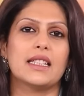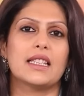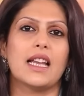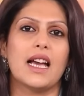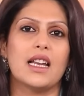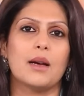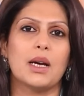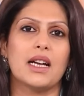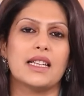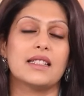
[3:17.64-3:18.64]
the Dalai
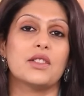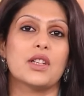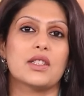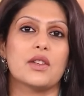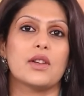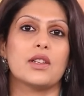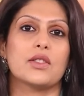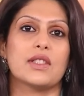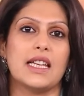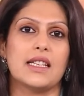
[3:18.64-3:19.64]
Lama isn't just a
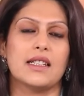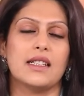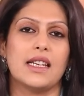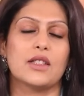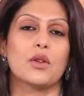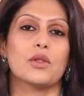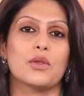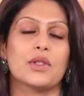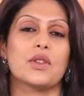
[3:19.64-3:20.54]
religious leader, he's also a